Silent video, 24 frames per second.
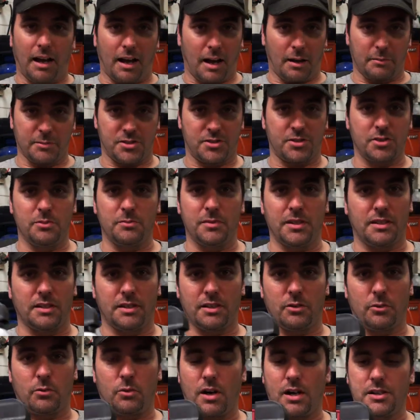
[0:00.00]
I'm assuming
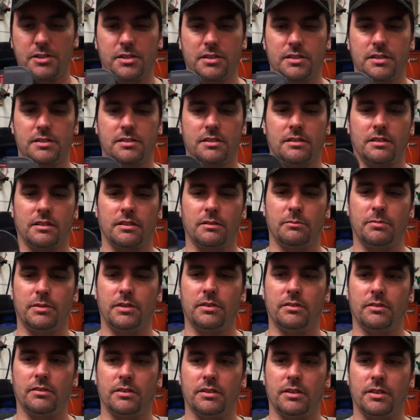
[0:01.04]
that you're watching this on a
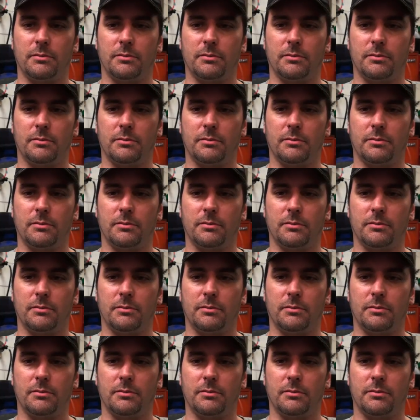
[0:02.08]
computer,